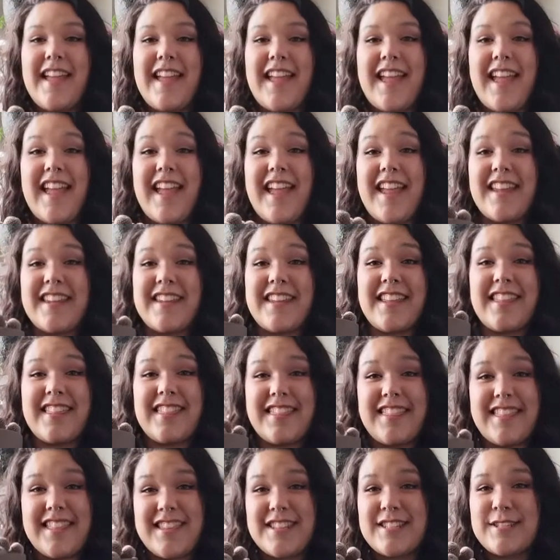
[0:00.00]
And
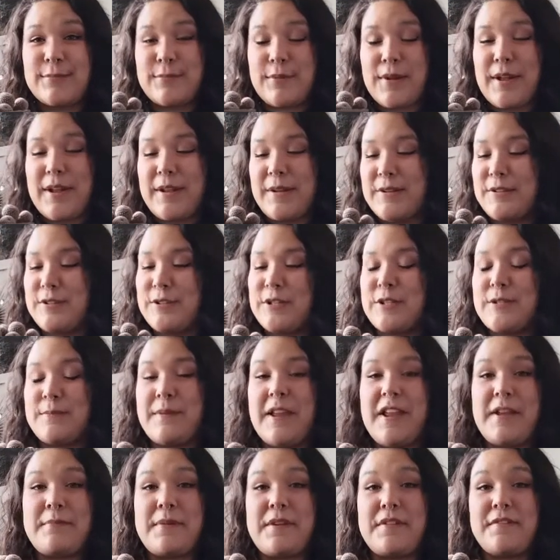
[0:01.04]
this one just
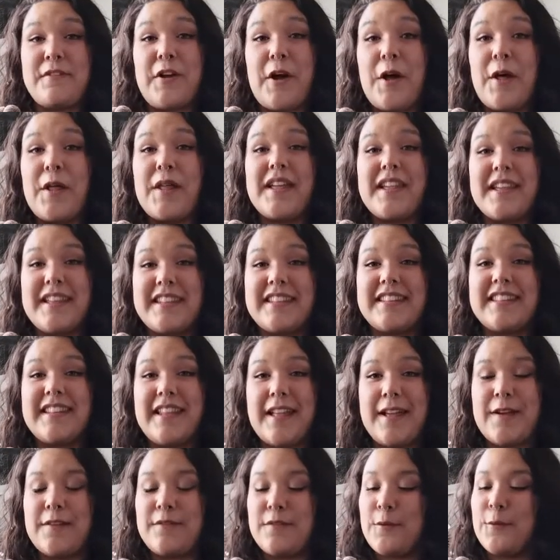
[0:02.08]
made me fall in
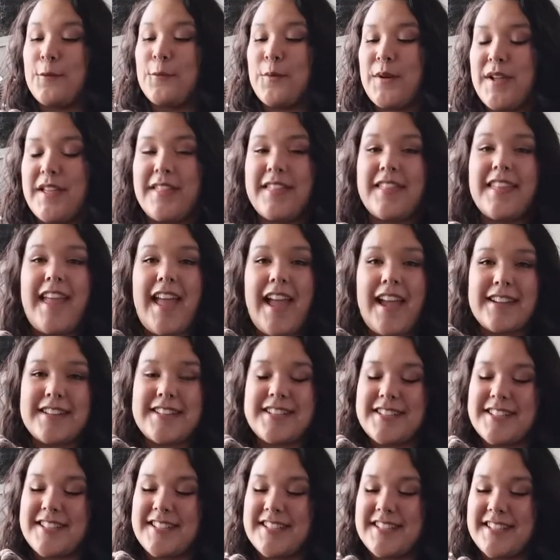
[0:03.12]
love with
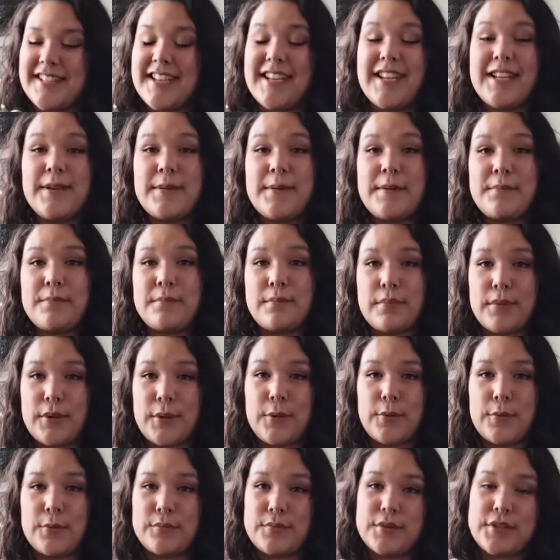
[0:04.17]
cactuses. He
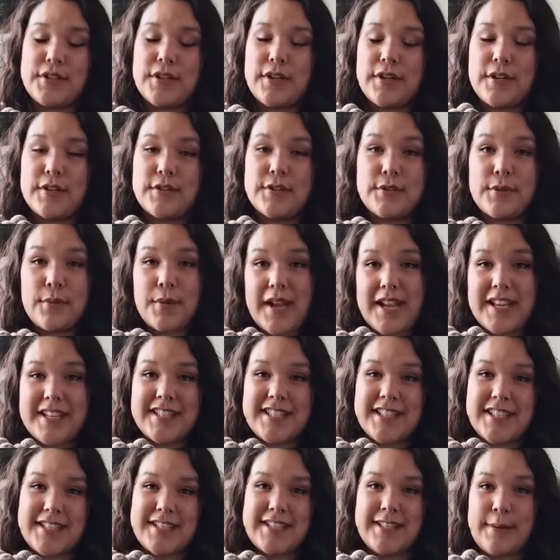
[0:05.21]
bloomed twice
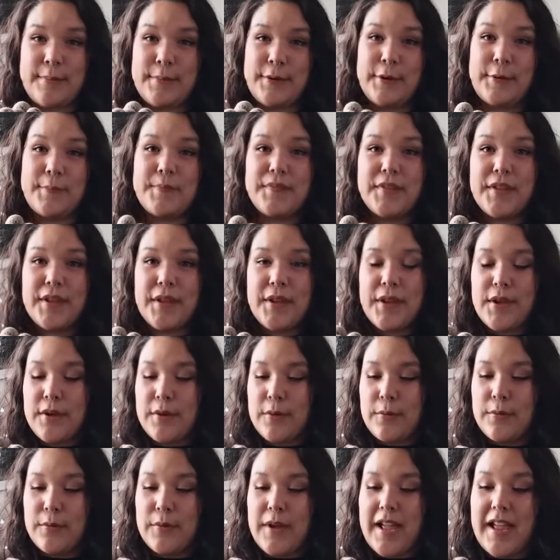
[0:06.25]
this summer,
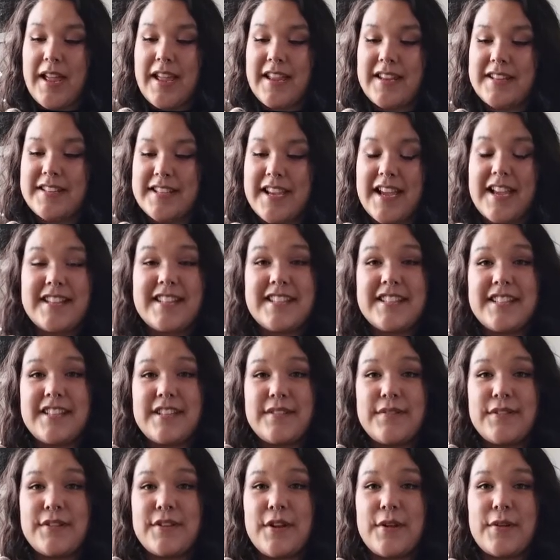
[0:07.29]
and I didn't
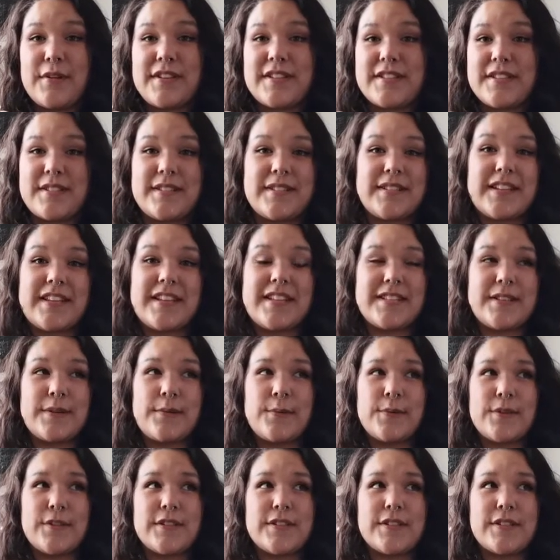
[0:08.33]
even notice because it
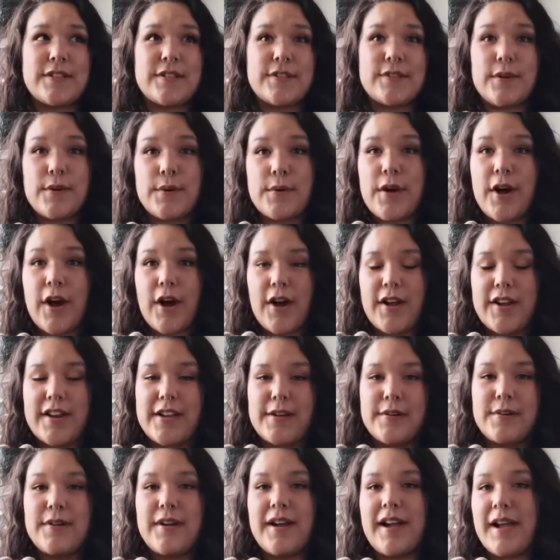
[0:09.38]
was so hot
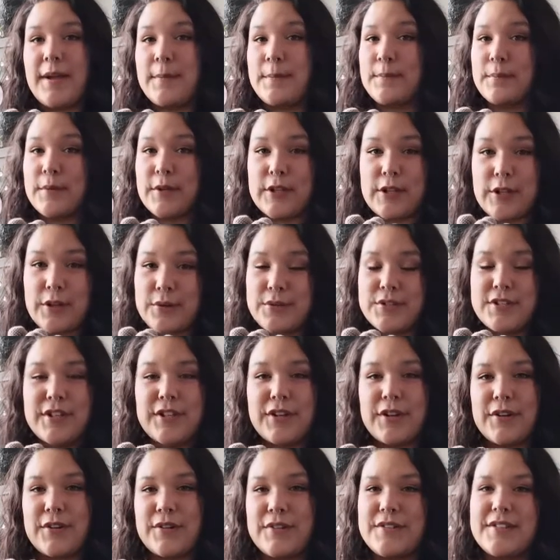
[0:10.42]
out. I closed the
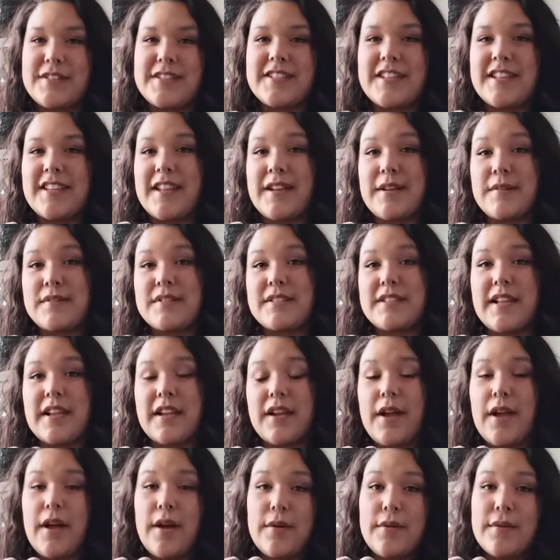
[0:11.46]
curtains, and then I was
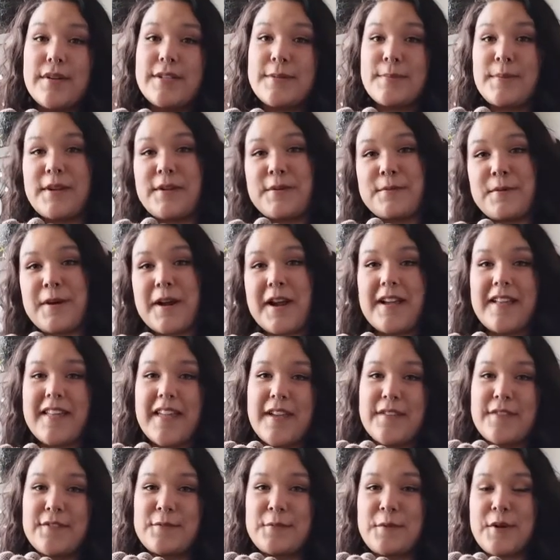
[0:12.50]
like, oh, it's been a while, I
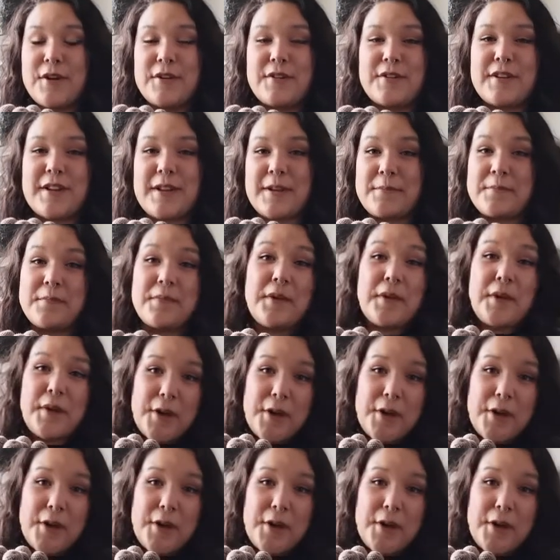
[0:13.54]
haven't watered him.